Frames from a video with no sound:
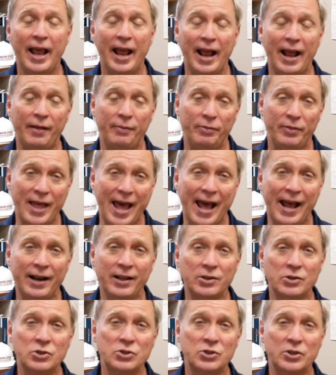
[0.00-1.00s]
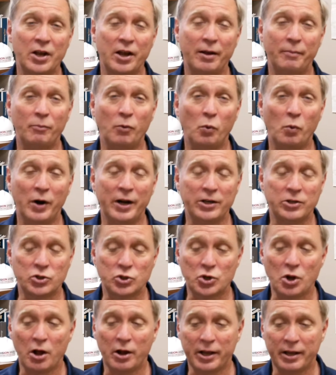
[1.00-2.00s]
And that is what
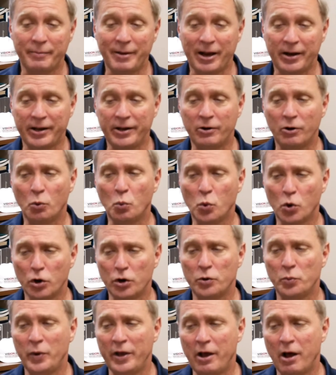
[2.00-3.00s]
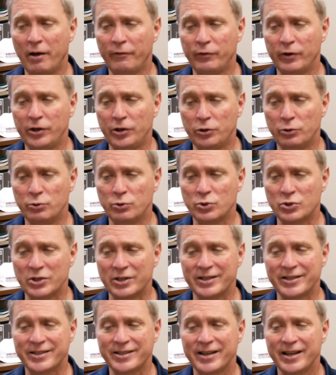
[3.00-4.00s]
it's talking about here. A word we often use
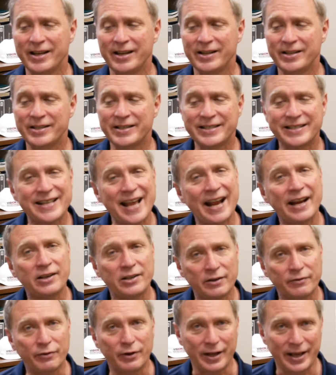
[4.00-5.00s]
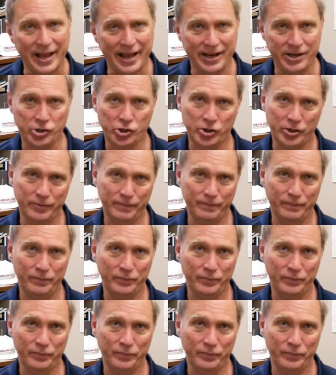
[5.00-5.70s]
is sanctification.